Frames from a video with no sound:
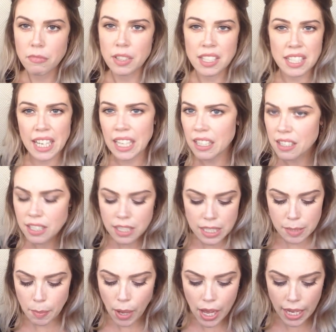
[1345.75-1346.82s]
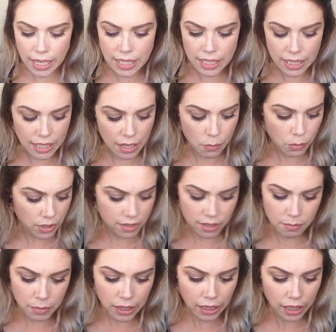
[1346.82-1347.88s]
There's innocence behind it. It
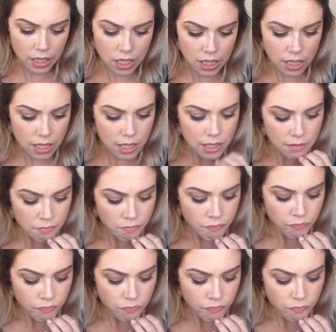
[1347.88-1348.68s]
wasn't malicious,